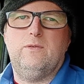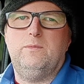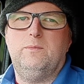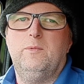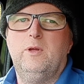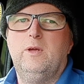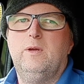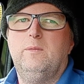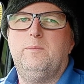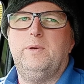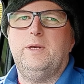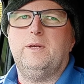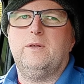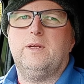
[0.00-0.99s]
or
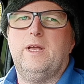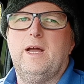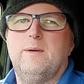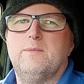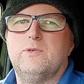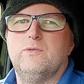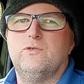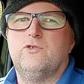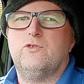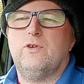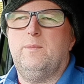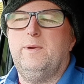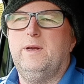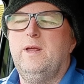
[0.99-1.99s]
big gaps, or
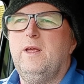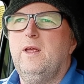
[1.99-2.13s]
I mean,